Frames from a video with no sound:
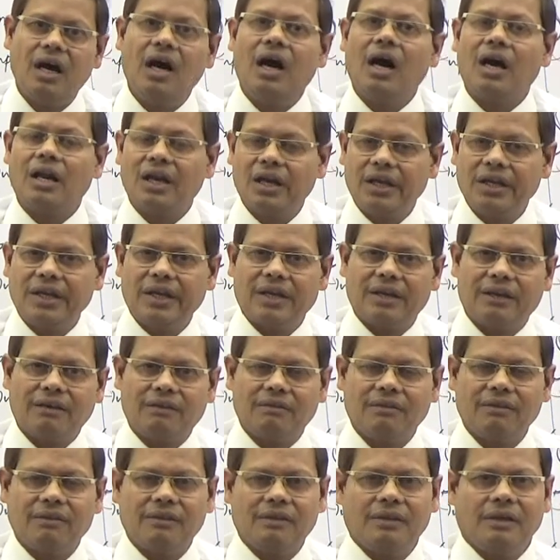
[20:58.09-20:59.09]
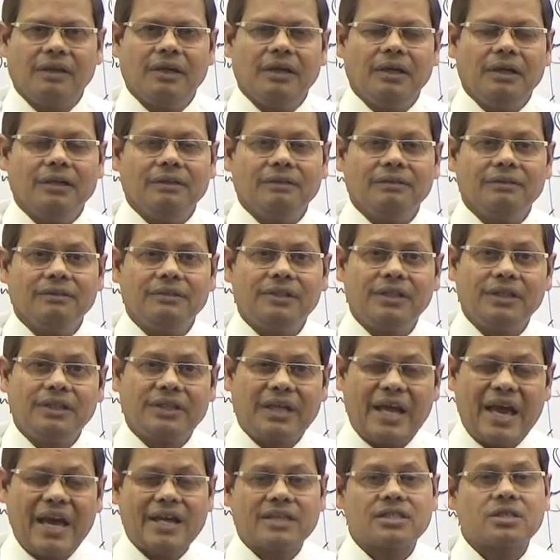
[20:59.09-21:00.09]
Earlier, the
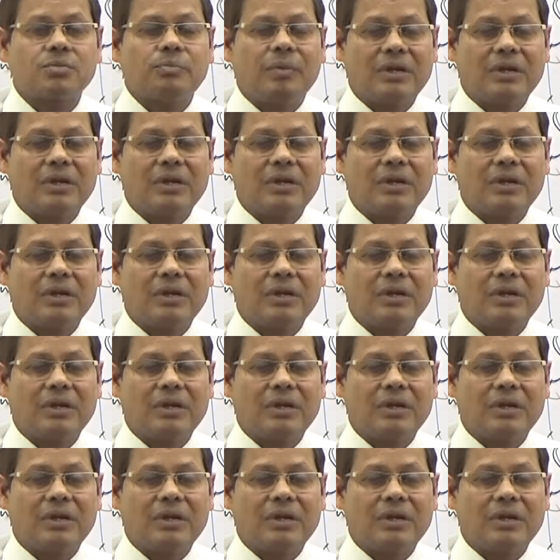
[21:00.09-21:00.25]
tax,